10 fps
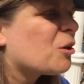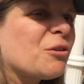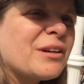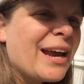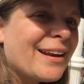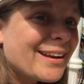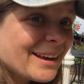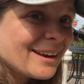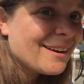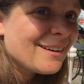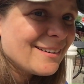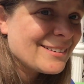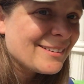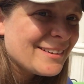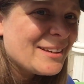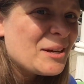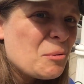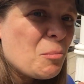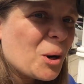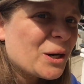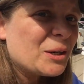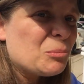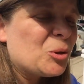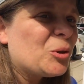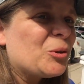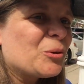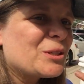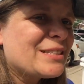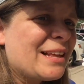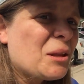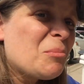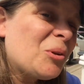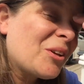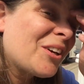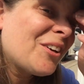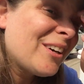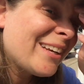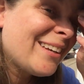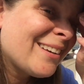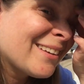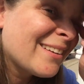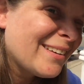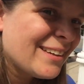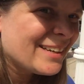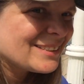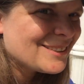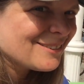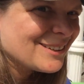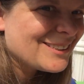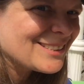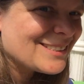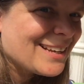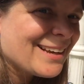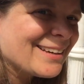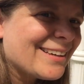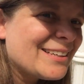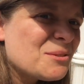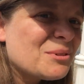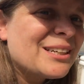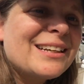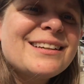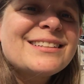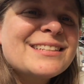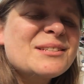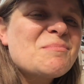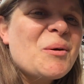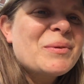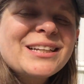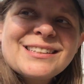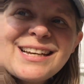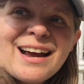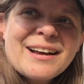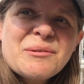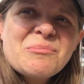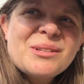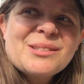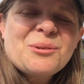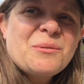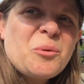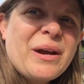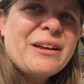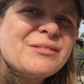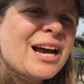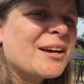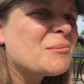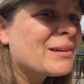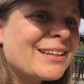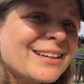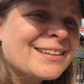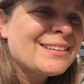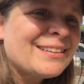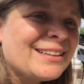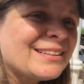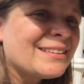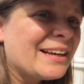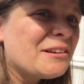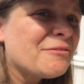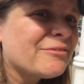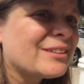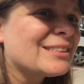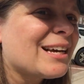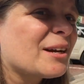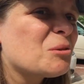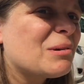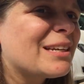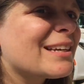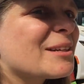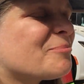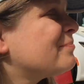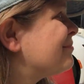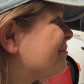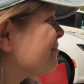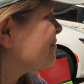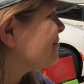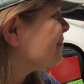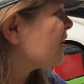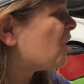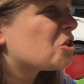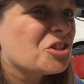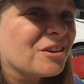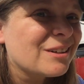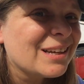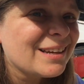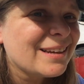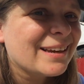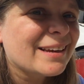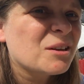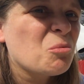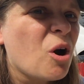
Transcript: creating a marketable or sellable good. It's sort of just like, it is what it is. It's a moment in time. It's sort of a way of documenting life and documenting a journey and